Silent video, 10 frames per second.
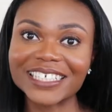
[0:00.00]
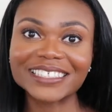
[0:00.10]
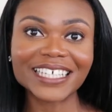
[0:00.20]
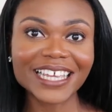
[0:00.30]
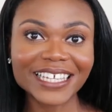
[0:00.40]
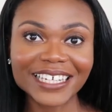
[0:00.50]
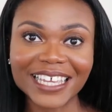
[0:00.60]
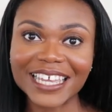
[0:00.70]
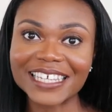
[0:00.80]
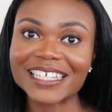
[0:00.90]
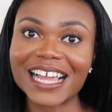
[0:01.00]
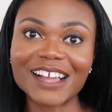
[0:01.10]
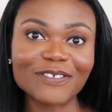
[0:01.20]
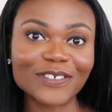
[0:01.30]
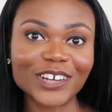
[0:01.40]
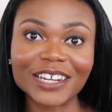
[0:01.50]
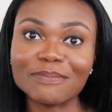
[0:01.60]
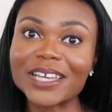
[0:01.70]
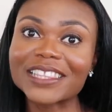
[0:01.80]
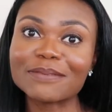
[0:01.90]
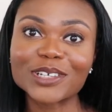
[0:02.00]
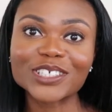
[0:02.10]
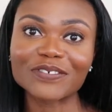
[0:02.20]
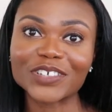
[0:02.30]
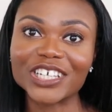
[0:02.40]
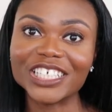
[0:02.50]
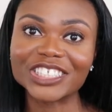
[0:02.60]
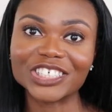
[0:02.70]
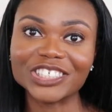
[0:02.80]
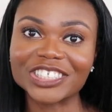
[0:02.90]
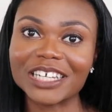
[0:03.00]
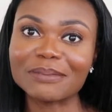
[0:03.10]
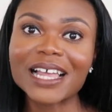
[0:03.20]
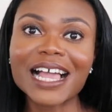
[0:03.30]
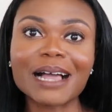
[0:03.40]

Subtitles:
Stay engaged, have fun, and make the most of your internship.